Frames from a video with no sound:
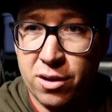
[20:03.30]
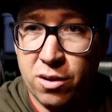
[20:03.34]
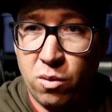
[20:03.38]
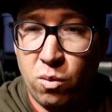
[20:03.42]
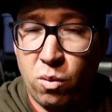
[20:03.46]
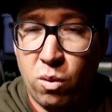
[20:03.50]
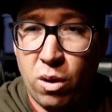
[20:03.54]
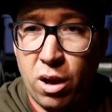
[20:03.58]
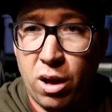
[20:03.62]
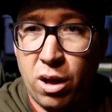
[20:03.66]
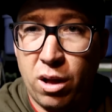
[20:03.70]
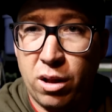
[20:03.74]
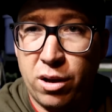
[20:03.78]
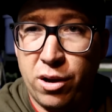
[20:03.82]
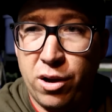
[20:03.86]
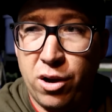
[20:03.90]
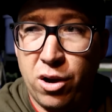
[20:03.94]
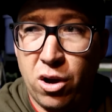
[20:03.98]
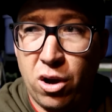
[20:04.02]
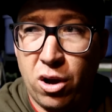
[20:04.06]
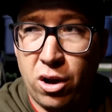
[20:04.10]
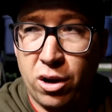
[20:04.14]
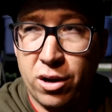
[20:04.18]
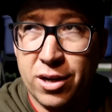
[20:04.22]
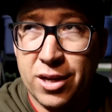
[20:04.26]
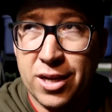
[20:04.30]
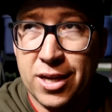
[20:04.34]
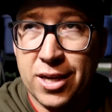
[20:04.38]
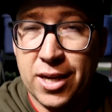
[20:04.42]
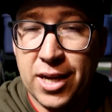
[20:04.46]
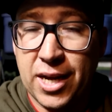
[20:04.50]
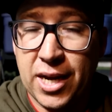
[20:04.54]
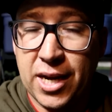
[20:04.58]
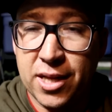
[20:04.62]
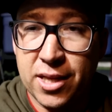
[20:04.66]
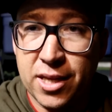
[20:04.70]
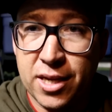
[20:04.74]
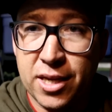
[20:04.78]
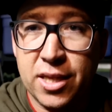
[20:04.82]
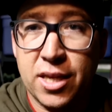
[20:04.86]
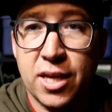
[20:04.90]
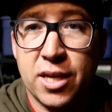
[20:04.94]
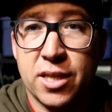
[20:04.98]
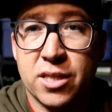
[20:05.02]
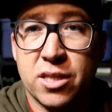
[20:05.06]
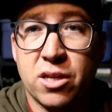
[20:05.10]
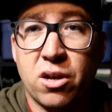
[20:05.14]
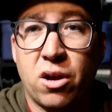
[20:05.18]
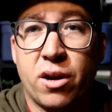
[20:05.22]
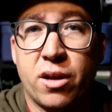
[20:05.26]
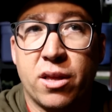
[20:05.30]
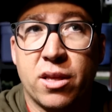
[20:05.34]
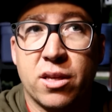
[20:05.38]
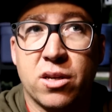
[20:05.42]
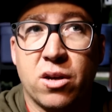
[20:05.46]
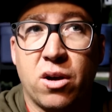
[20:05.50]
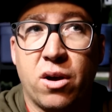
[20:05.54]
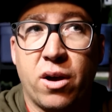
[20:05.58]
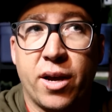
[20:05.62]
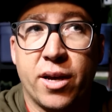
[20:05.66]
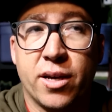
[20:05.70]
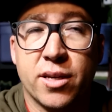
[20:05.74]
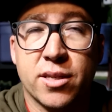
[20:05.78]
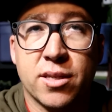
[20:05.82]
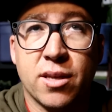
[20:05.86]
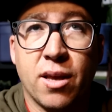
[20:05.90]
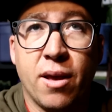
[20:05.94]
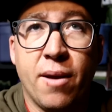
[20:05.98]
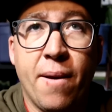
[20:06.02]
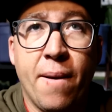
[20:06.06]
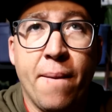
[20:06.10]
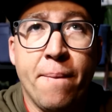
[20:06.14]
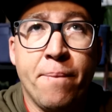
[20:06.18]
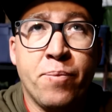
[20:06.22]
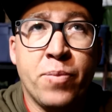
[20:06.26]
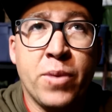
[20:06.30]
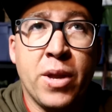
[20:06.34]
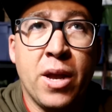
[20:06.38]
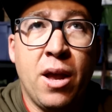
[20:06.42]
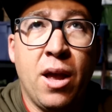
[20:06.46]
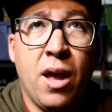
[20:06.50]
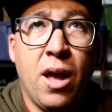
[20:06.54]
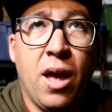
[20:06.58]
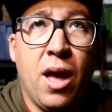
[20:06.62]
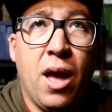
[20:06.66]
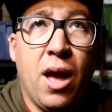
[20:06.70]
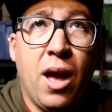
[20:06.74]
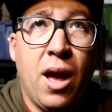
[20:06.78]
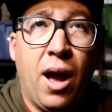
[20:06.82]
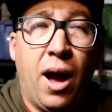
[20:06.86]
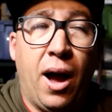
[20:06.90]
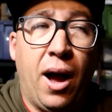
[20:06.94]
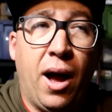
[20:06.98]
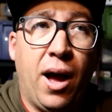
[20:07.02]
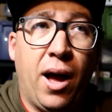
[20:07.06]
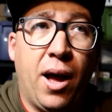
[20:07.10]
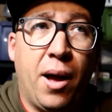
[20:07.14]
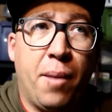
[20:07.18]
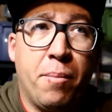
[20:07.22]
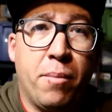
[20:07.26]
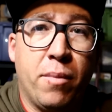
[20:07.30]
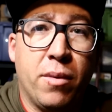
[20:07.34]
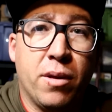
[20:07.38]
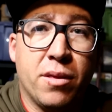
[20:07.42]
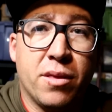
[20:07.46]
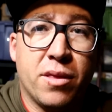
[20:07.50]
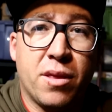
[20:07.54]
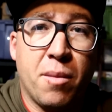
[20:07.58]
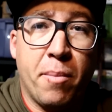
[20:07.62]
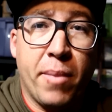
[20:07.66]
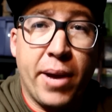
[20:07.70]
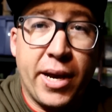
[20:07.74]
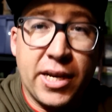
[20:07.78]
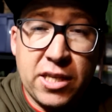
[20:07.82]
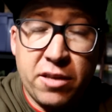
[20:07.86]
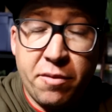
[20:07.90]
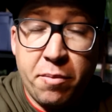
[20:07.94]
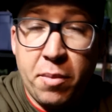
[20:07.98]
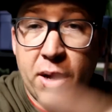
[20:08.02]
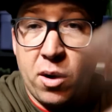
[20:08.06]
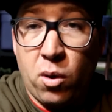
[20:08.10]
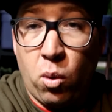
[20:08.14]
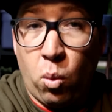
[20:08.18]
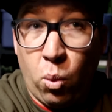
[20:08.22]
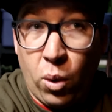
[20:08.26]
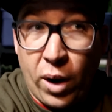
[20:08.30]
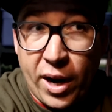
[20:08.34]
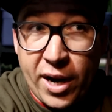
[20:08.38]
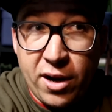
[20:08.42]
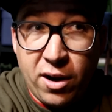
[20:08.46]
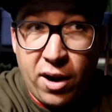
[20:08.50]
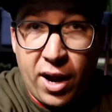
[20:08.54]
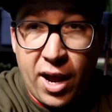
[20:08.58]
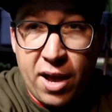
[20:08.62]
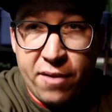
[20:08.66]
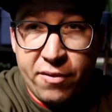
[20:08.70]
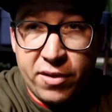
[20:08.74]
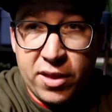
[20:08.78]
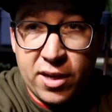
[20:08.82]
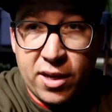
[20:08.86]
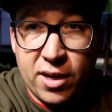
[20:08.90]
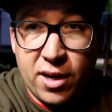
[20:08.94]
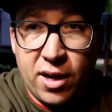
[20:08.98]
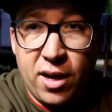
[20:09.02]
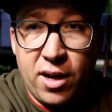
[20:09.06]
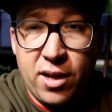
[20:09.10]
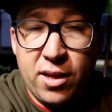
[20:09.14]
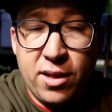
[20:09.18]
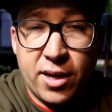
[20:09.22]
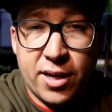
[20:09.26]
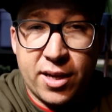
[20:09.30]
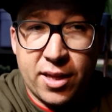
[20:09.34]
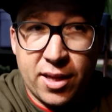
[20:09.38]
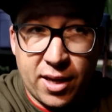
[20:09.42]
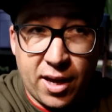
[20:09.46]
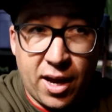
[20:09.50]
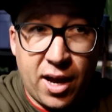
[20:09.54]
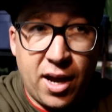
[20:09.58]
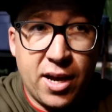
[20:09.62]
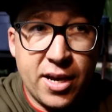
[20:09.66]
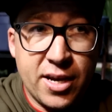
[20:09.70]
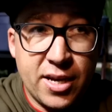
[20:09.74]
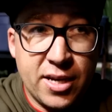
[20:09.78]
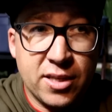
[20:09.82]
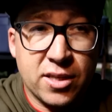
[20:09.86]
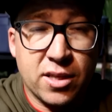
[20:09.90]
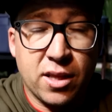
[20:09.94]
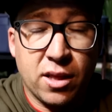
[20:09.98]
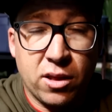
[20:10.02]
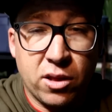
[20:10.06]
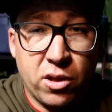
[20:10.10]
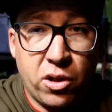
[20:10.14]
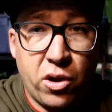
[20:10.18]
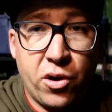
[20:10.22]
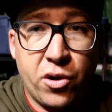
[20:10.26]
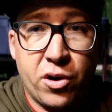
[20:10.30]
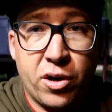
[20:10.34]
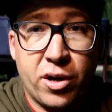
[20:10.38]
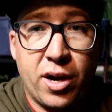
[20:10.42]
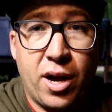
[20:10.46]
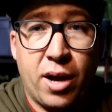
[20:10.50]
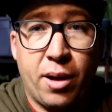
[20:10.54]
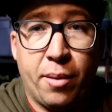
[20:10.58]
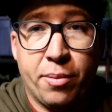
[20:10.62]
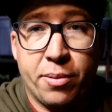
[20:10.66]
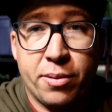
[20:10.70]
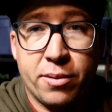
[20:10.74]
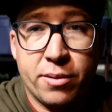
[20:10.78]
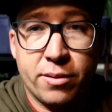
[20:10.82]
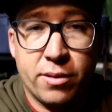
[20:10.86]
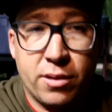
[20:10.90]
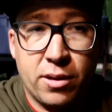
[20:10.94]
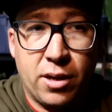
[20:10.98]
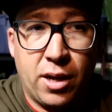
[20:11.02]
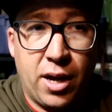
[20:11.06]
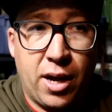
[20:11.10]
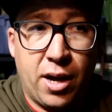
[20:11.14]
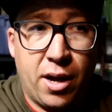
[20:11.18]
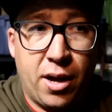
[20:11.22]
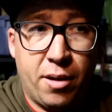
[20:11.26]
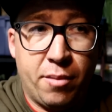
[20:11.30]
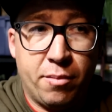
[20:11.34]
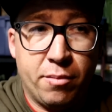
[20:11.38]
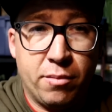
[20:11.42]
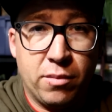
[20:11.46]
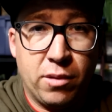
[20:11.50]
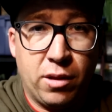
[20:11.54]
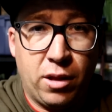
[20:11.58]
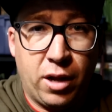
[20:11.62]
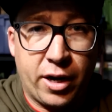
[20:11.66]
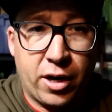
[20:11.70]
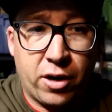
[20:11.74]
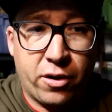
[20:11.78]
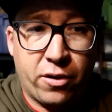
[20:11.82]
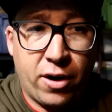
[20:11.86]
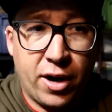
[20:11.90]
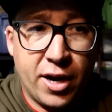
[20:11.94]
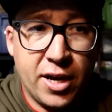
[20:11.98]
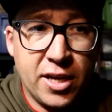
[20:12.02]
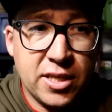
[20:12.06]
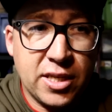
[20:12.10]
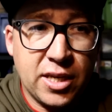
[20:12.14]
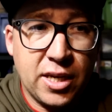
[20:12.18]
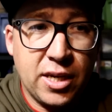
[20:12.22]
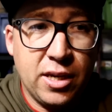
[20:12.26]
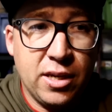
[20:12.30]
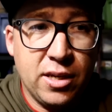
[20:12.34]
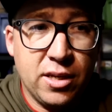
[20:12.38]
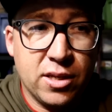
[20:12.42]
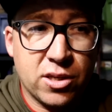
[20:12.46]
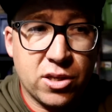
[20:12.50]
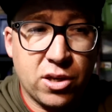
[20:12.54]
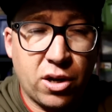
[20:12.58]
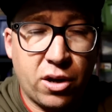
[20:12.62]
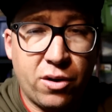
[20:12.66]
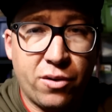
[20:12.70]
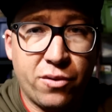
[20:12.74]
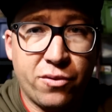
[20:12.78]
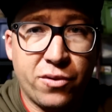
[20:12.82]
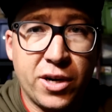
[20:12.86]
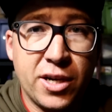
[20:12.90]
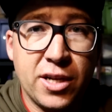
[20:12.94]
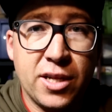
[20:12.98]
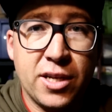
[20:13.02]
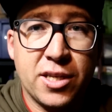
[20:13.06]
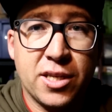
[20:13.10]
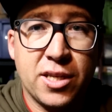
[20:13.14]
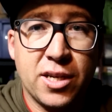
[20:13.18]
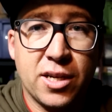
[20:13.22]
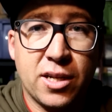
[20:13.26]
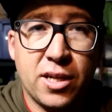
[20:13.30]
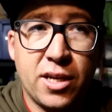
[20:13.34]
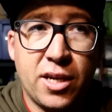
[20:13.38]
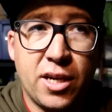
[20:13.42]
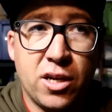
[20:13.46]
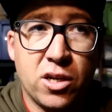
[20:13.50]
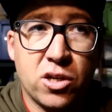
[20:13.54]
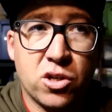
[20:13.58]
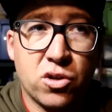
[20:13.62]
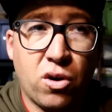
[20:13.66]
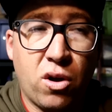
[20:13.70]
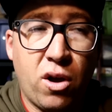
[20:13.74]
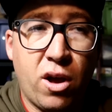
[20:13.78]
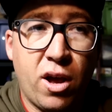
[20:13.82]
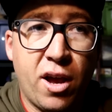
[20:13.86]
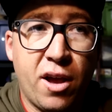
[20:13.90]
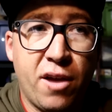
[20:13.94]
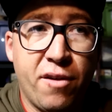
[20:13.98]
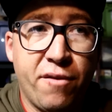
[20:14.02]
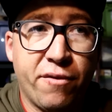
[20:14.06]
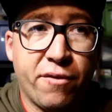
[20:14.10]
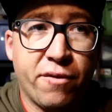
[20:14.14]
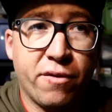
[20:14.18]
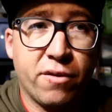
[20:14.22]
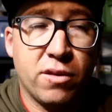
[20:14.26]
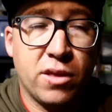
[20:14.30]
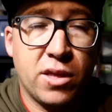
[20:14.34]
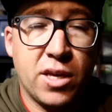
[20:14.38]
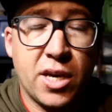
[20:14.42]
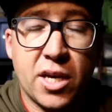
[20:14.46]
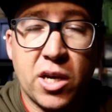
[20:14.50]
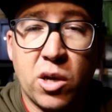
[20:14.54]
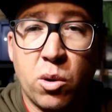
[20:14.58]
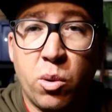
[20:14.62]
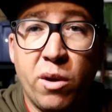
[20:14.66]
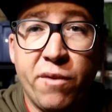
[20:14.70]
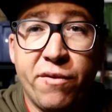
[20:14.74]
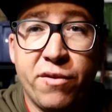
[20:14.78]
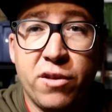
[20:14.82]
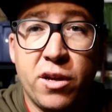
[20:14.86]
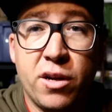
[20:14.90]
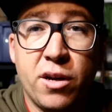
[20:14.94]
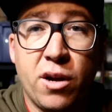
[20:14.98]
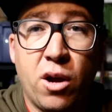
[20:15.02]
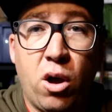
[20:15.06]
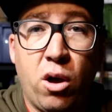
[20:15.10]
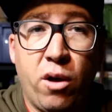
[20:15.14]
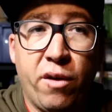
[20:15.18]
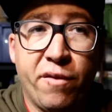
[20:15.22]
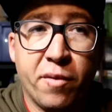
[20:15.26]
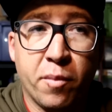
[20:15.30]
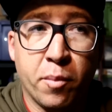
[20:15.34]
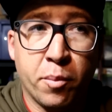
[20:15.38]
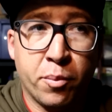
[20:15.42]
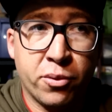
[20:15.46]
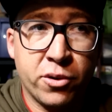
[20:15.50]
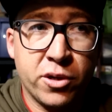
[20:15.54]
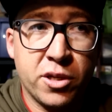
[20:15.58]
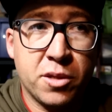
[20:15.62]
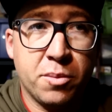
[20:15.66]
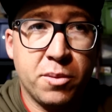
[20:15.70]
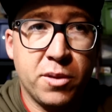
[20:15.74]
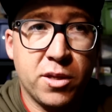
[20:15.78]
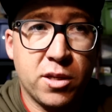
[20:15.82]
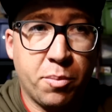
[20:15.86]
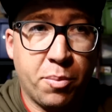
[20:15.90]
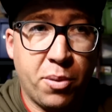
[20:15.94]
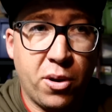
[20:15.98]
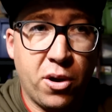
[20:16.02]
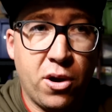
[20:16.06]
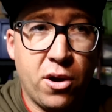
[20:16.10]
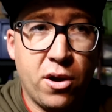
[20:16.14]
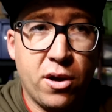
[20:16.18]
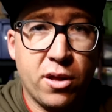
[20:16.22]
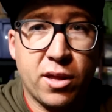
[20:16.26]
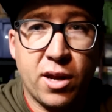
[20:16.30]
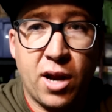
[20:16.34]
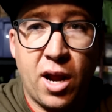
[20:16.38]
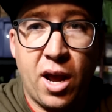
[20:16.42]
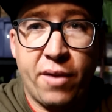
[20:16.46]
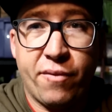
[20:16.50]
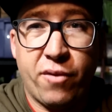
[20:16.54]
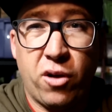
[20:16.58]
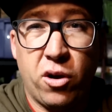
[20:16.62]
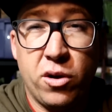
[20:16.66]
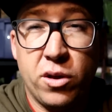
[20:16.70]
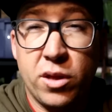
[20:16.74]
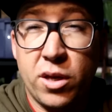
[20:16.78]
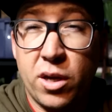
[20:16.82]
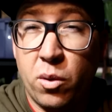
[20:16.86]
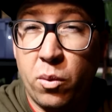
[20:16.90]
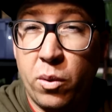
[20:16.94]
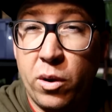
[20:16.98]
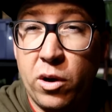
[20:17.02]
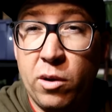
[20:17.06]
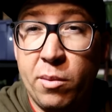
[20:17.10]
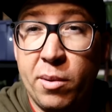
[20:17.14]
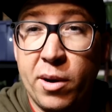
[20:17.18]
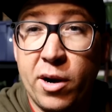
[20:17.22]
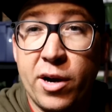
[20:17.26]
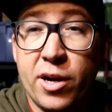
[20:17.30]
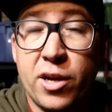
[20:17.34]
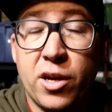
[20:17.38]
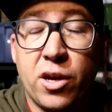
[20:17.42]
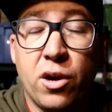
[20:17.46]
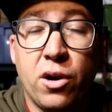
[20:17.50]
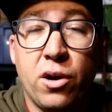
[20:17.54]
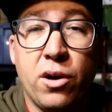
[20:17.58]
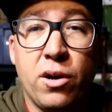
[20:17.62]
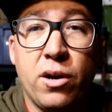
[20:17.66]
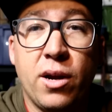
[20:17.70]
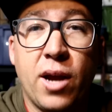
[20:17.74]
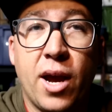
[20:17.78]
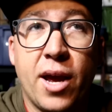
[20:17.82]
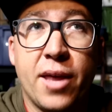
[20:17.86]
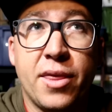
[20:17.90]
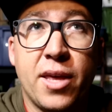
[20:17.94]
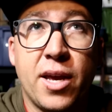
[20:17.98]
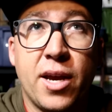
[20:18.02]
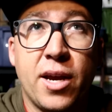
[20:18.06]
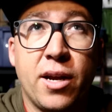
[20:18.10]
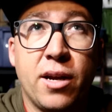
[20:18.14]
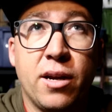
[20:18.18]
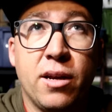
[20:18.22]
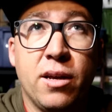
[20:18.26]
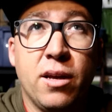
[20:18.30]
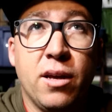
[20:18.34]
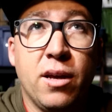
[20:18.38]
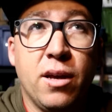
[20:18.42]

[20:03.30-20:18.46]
while not killing the inside of the tyres. The massive amount of weight I have in the car, like the car is loaded up like crazy. So realistically, to drive the equivalent of Brisbane to Perth and have only a wheel bearing go, and then